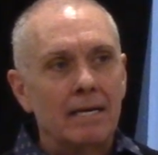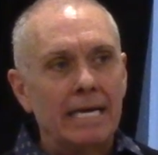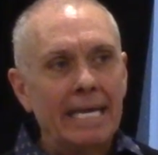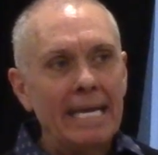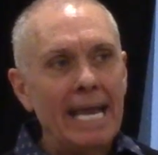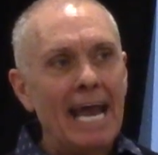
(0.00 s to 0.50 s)

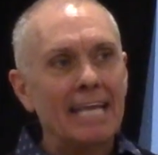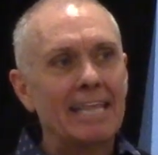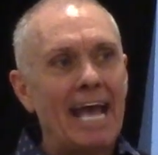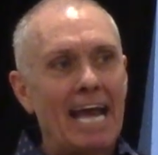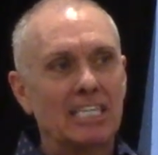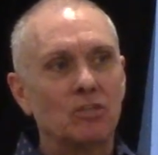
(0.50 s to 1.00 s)
He had
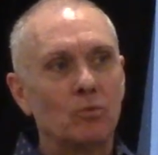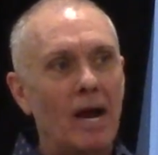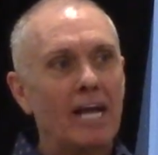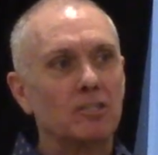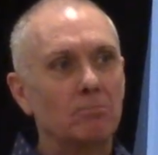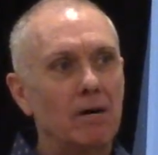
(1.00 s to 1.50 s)
to actually
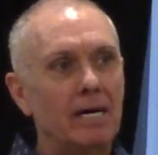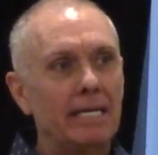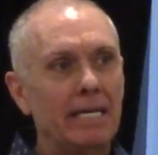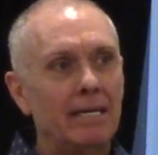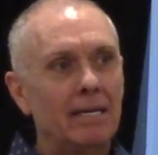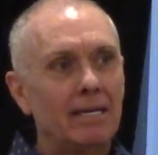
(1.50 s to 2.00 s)
raise
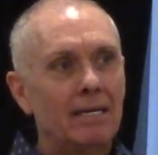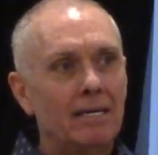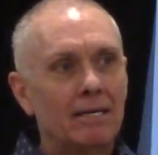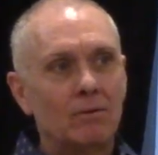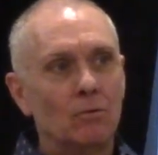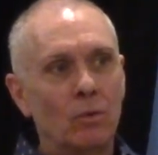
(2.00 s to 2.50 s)
money.
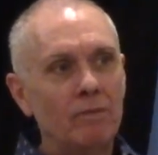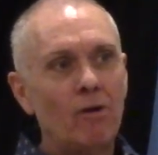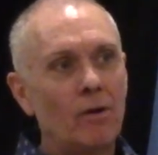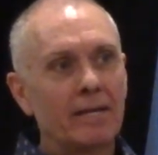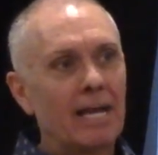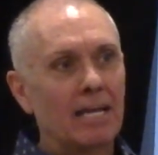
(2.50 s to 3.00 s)
We've
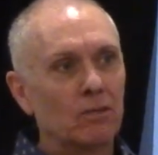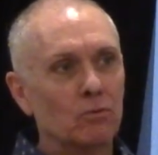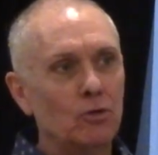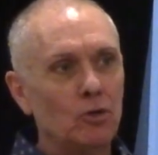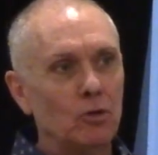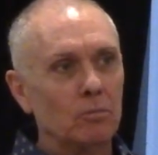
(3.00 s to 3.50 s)
already got the
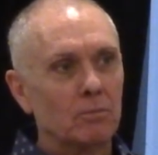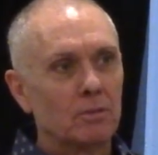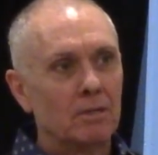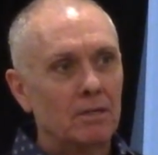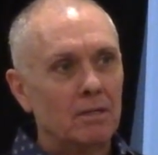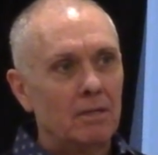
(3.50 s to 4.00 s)
rooms.
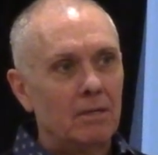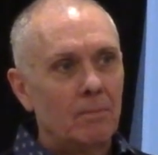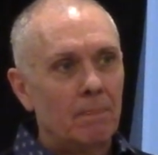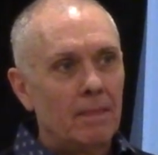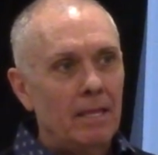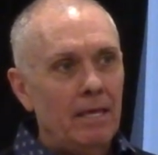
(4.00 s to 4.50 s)

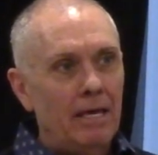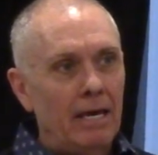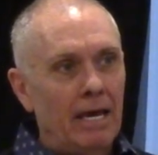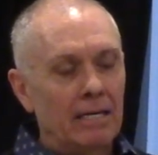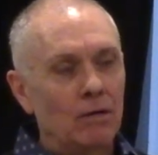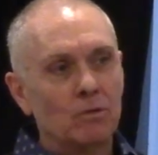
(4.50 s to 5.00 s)

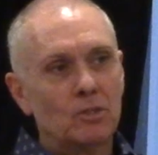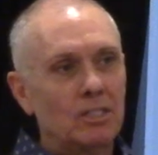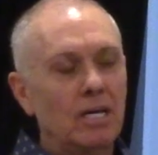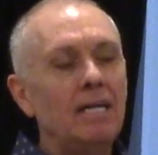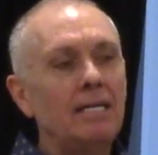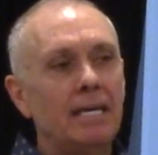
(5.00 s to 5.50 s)
And on
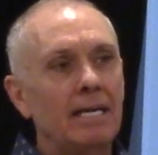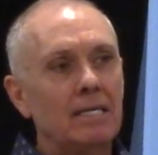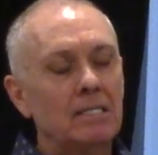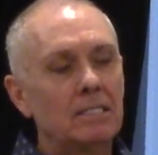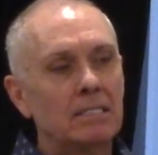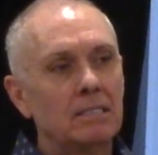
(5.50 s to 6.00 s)

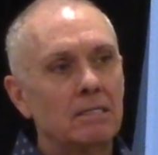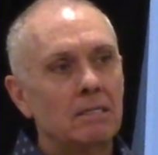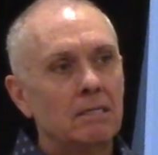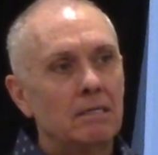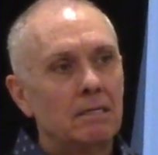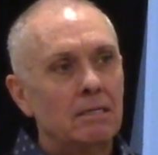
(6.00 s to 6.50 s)
Sundays,
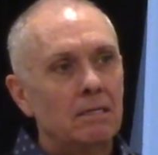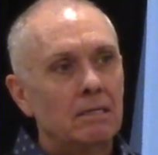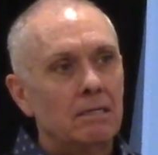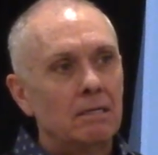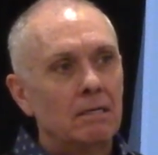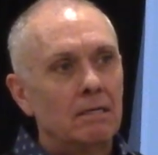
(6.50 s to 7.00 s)

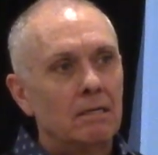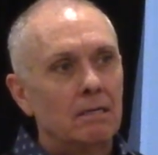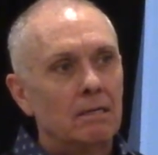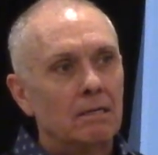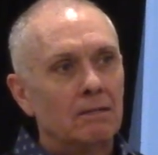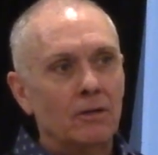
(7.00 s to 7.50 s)

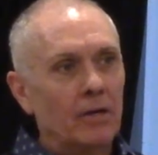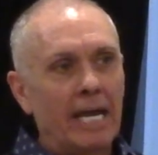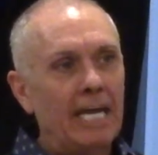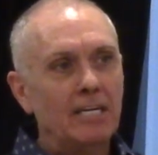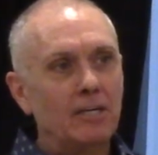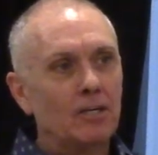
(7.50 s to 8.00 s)
they're
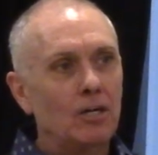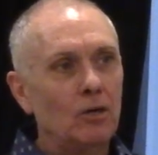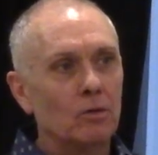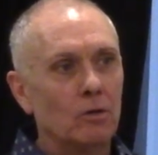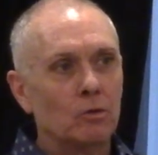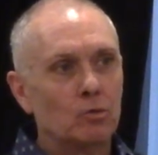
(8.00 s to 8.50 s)
heated and
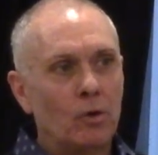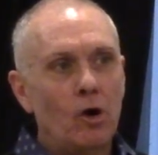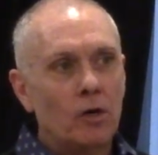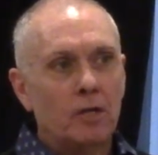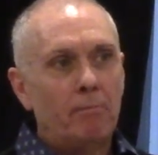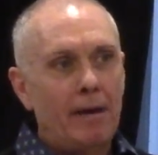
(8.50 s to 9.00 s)
cooled. words, we're
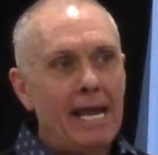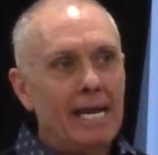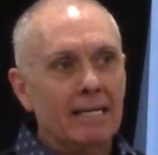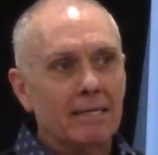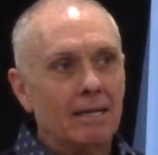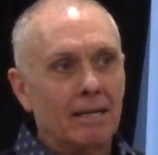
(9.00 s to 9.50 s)
already
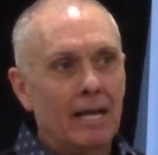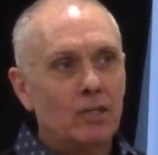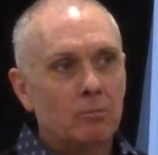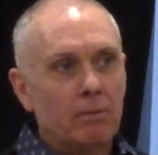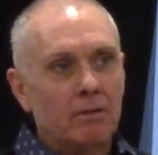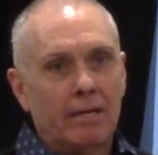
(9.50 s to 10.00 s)
paying
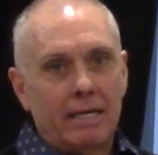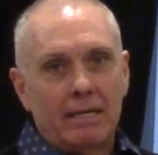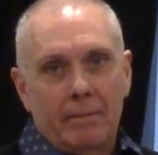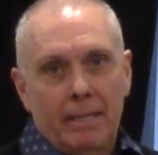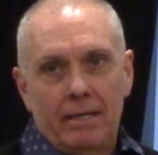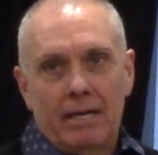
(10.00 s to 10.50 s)
electric bill. I mean,
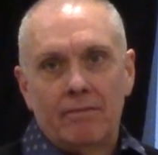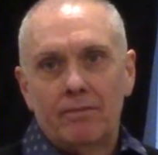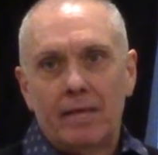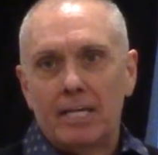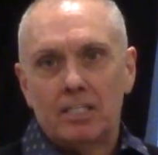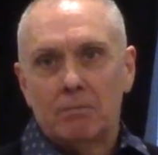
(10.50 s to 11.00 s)

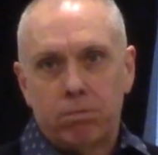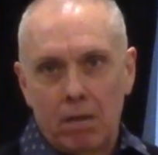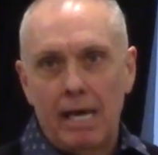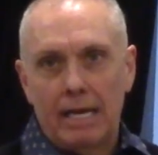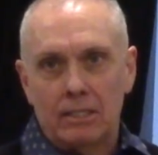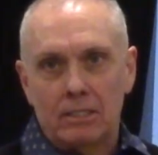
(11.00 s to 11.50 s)
everything's in
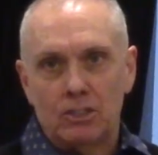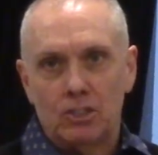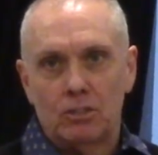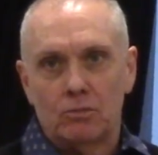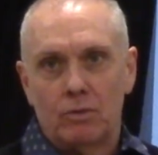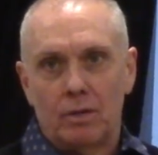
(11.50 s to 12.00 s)
place. It's
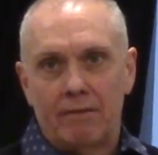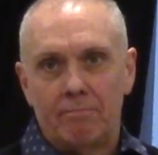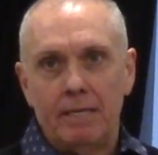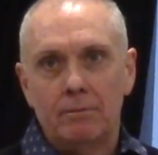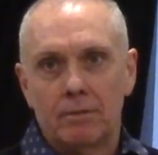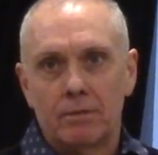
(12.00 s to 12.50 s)
just we don't have
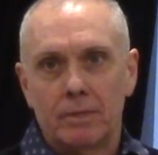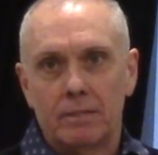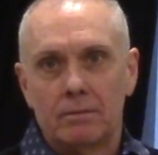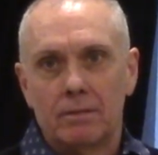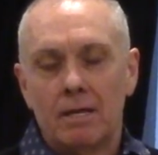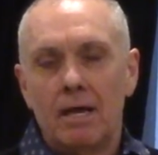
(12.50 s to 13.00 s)
people to
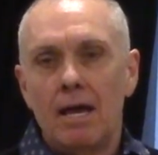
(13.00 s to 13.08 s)
rent.